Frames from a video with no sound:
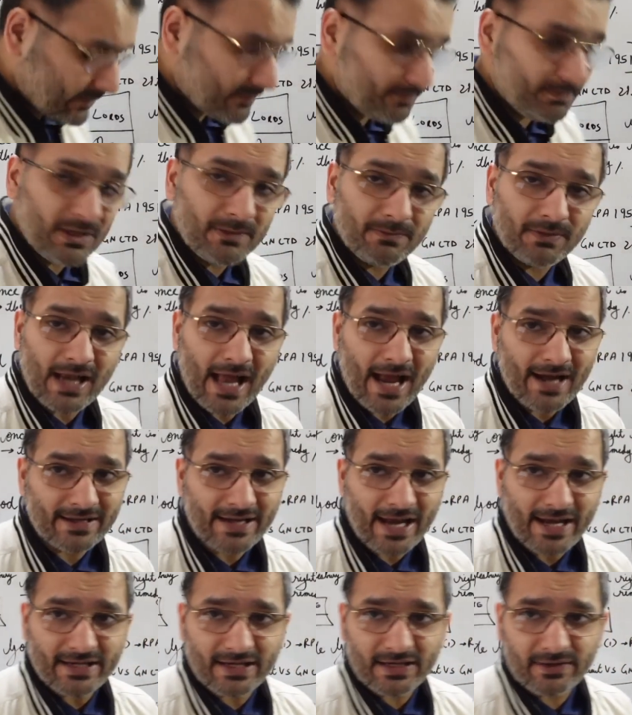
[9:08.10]
of People Act
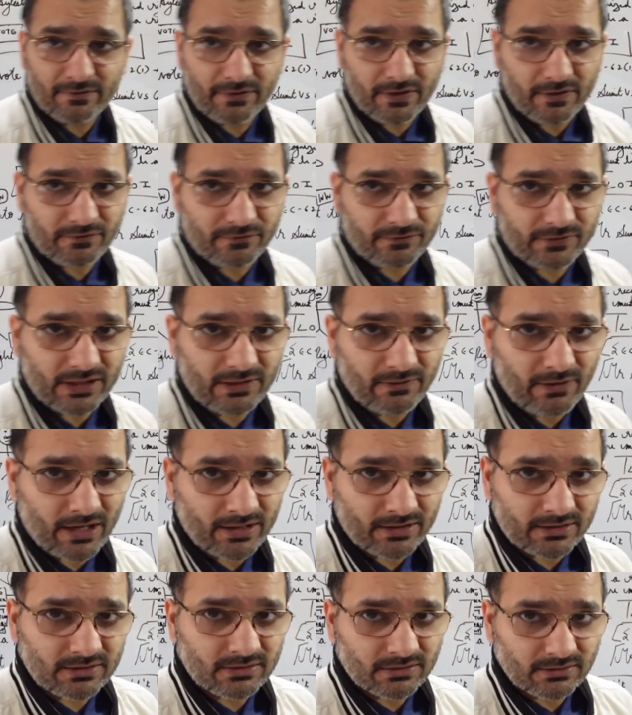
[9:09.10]

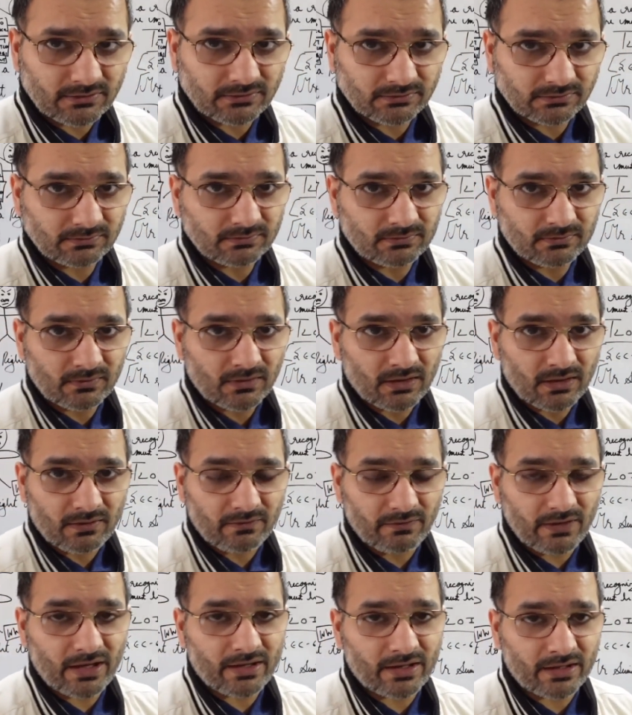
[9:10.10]
1951,
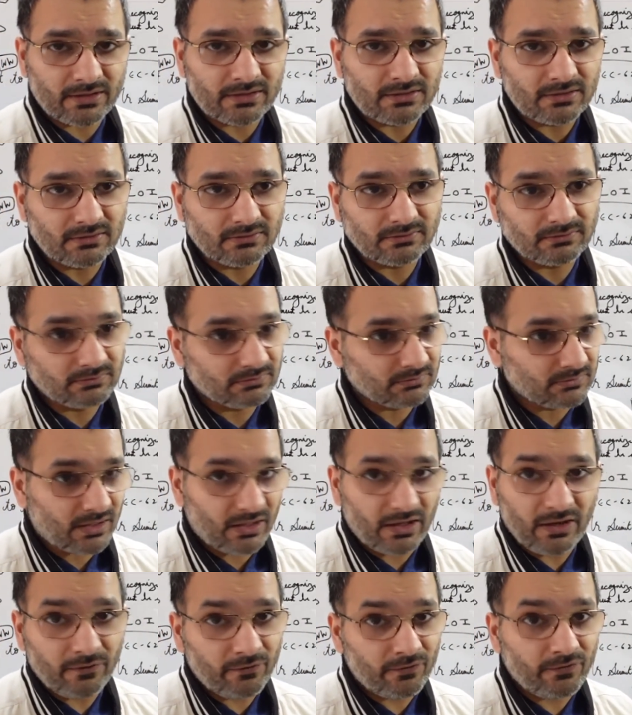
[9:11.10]
wherein
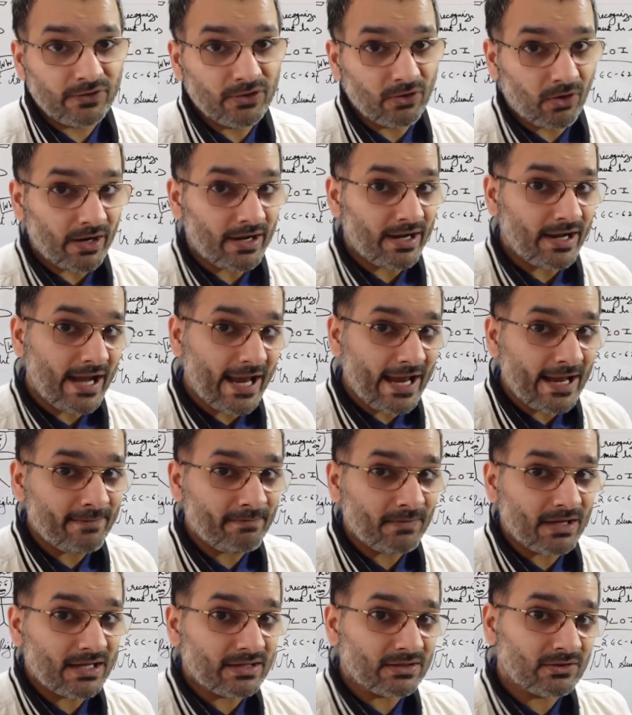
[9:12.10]
if your
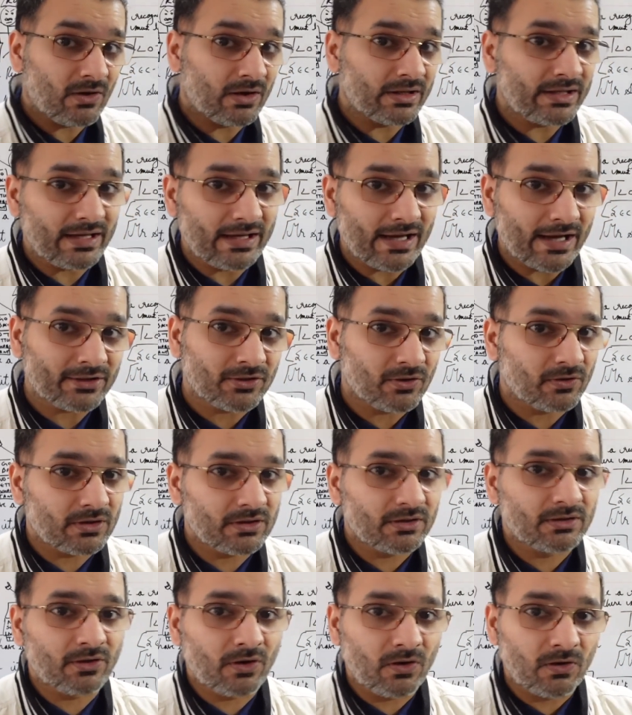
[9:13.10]
name is on the
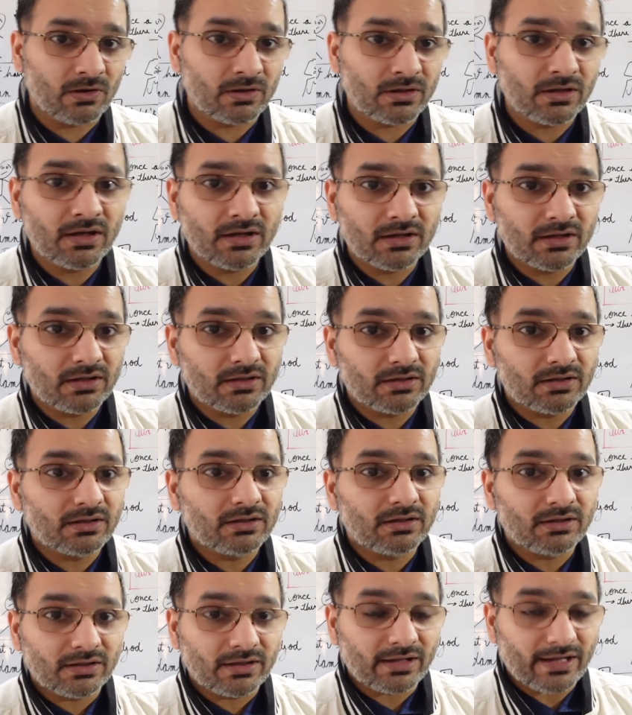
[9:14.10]
electoral roll,
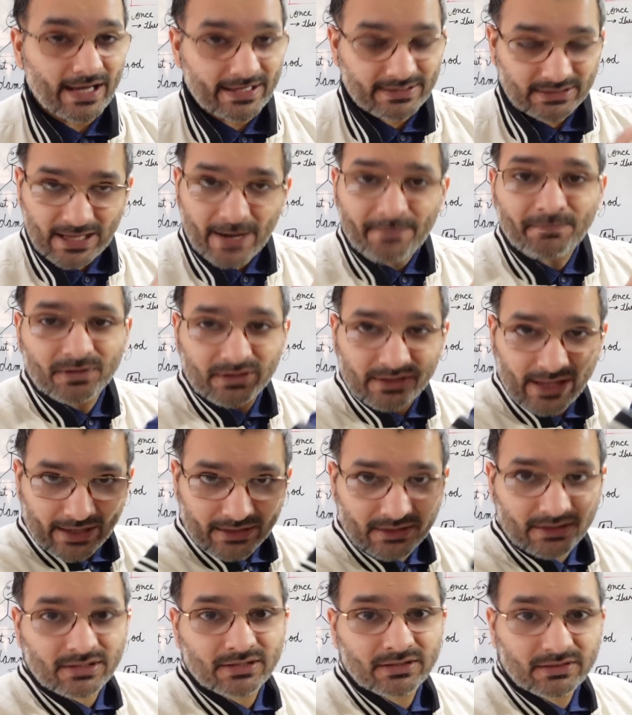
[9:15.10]
except
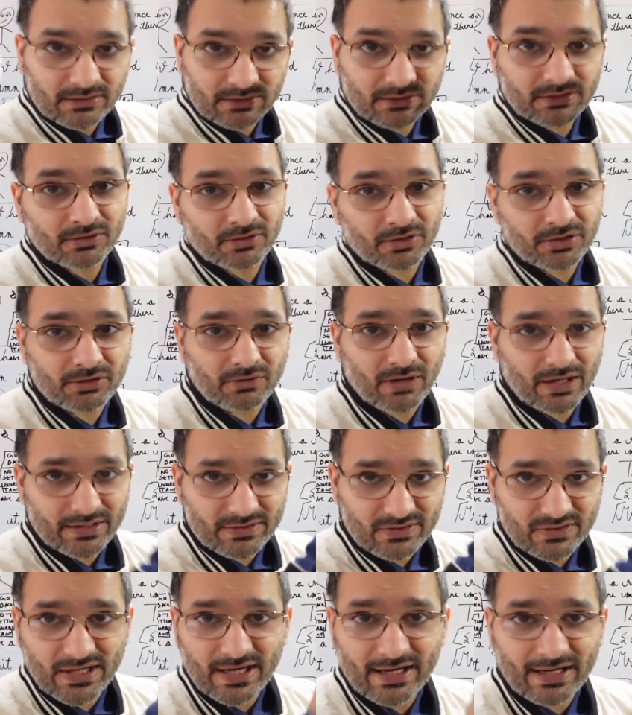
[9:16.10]
that you are
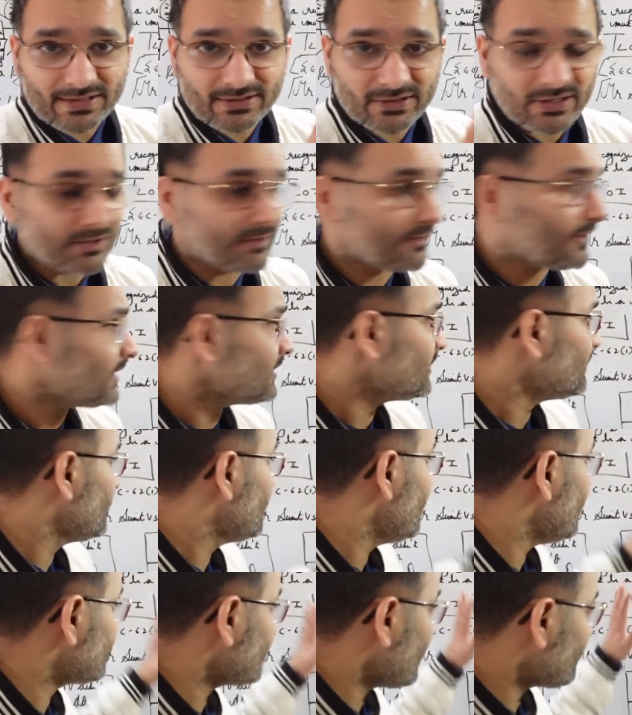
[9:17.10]
in jail, etc.,
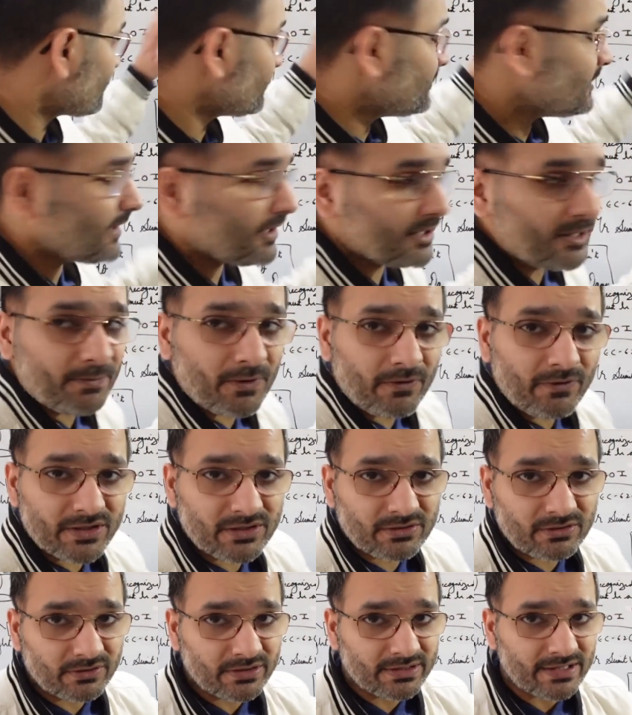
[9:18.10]
except to the other
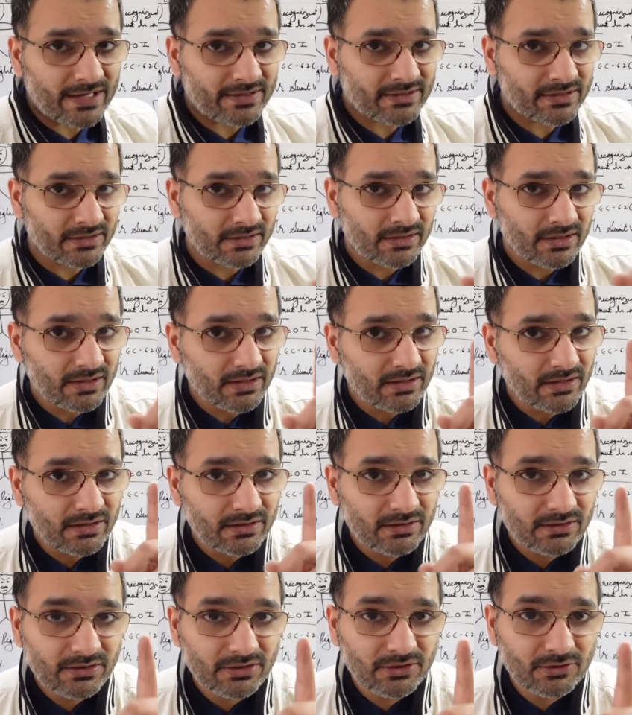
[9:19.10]
provisions of the section,
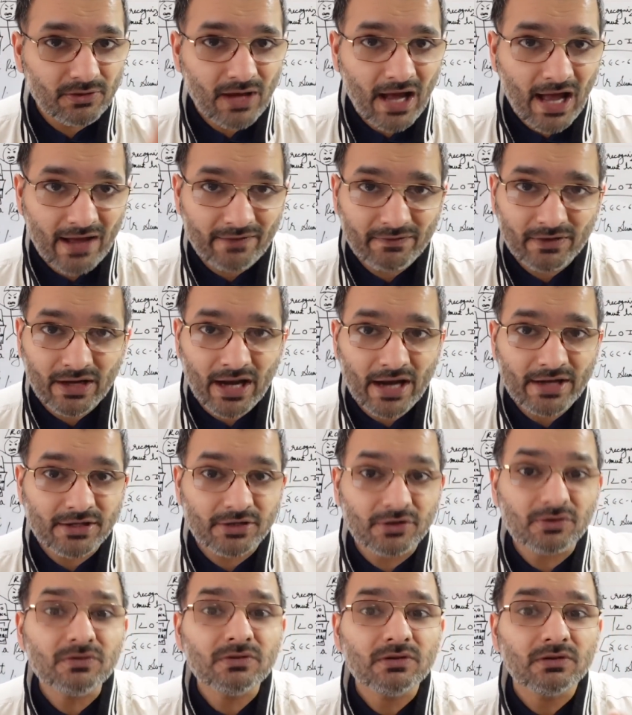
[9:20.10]
you have a right
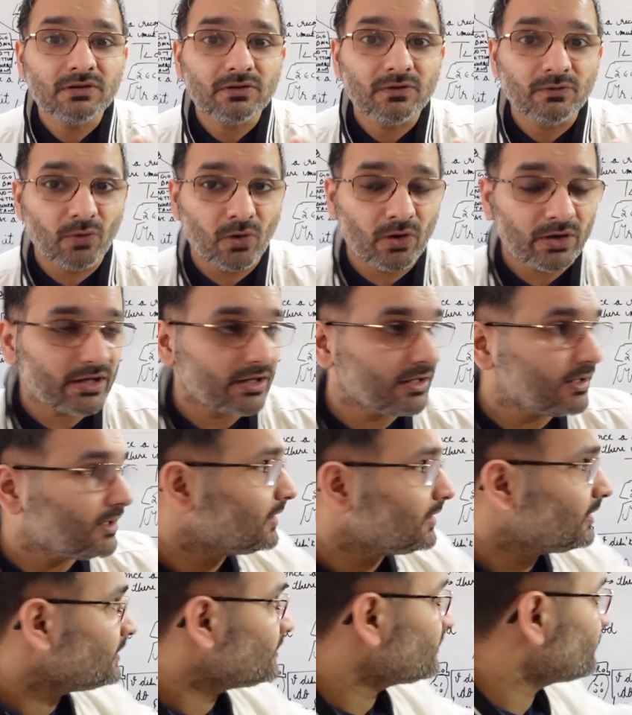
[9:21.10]
to vote.
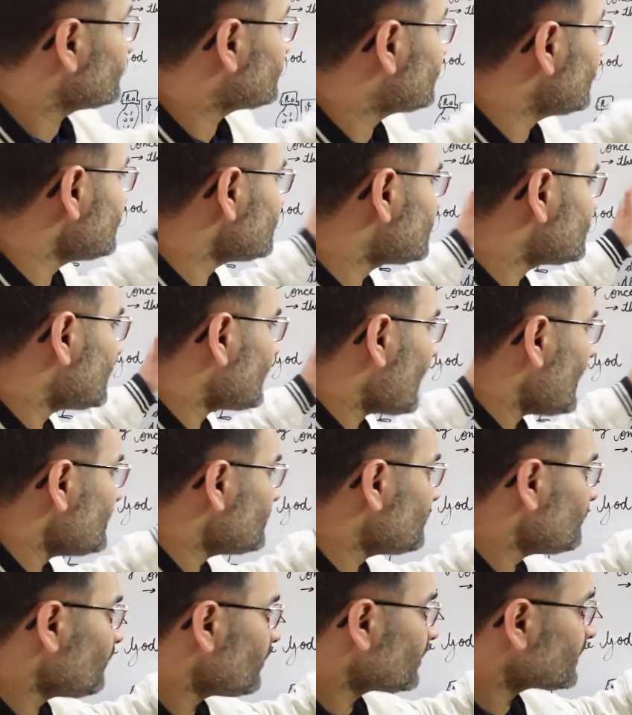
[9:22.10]
So since the right
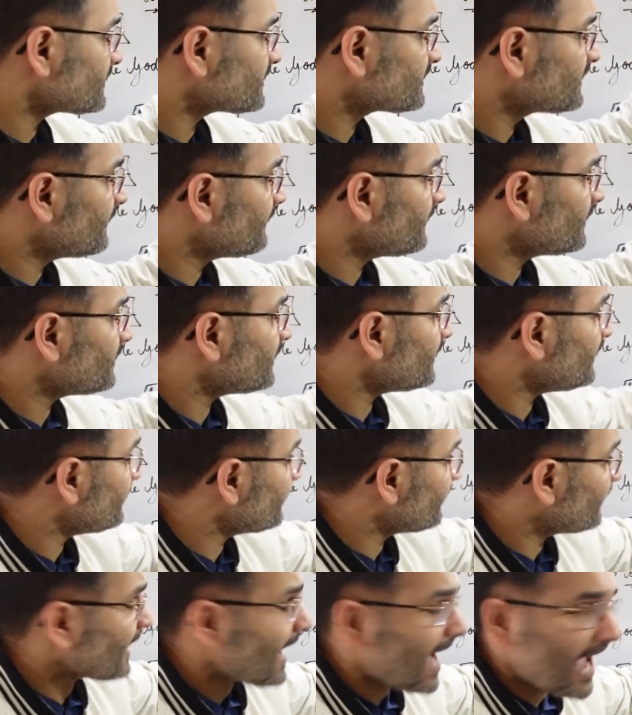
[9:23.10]
to vote is given in
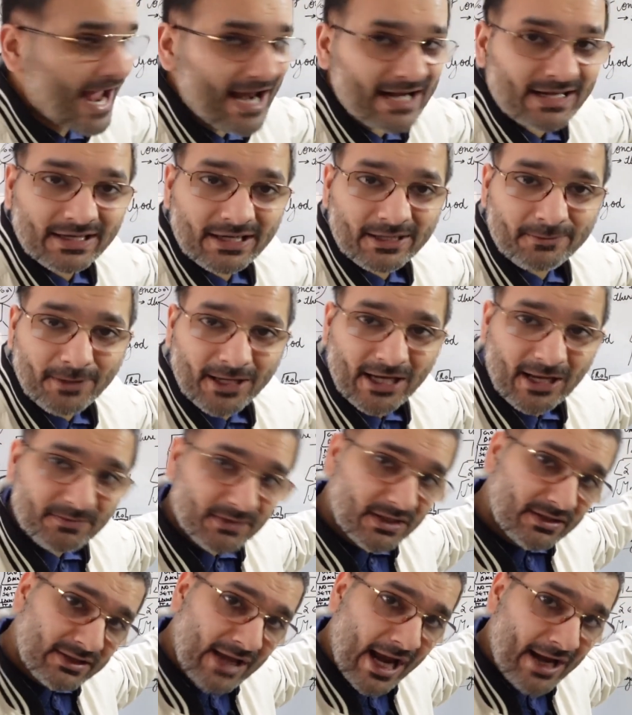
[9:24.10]
an act, it becomes
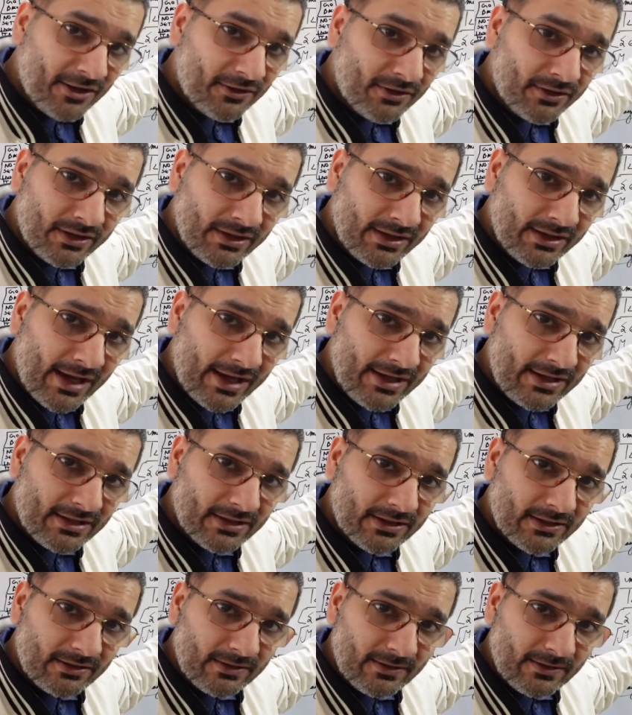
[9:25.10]
a statutory right.